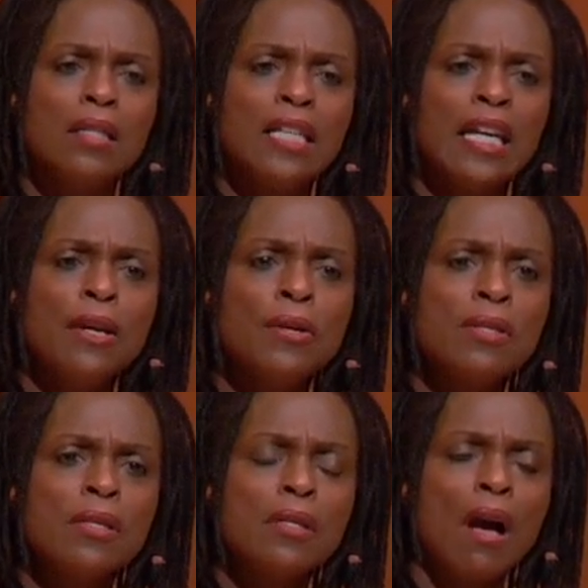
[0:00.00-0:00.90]

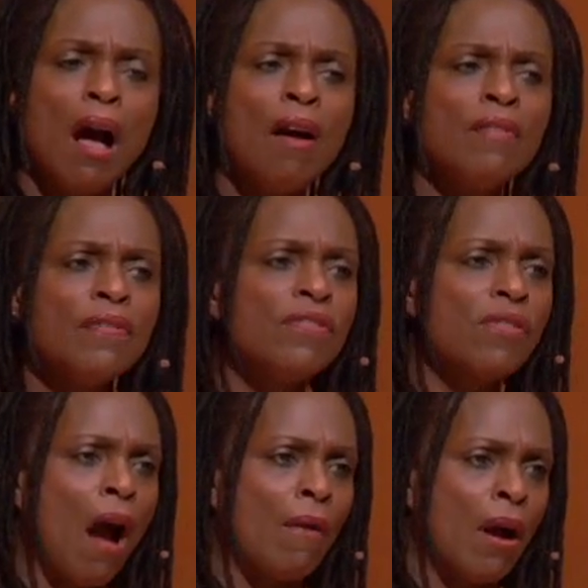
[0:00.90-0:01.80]
tears of
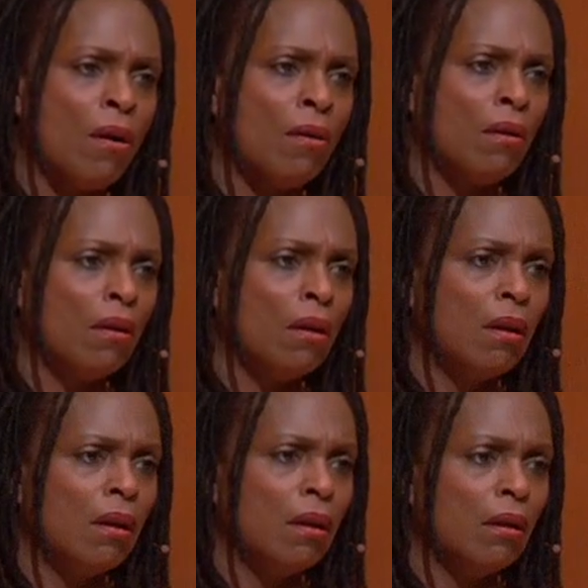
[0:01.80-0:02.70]
sorrow
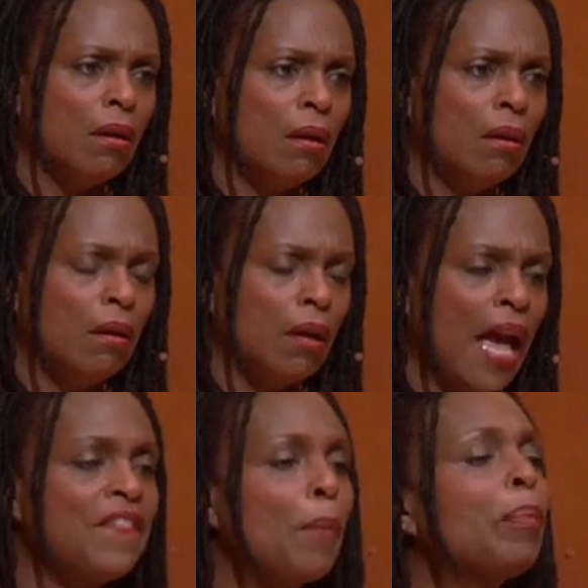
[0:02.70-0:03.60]

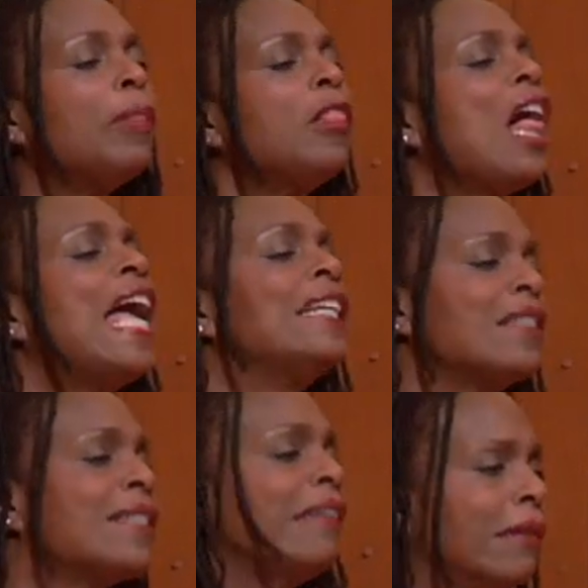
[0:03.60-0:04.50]
at the
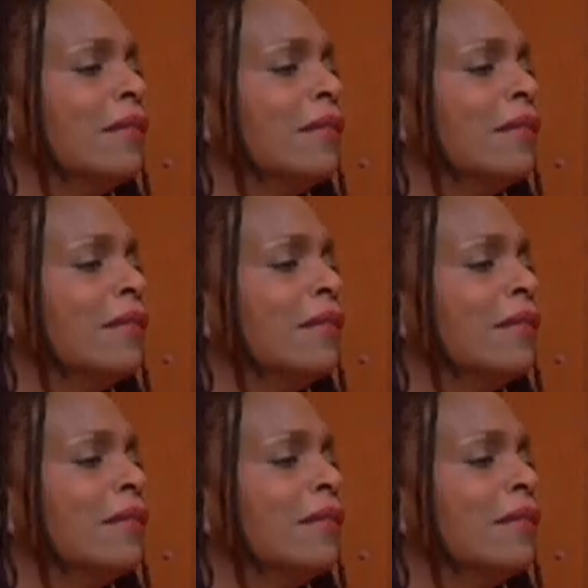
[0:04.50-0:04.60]
plight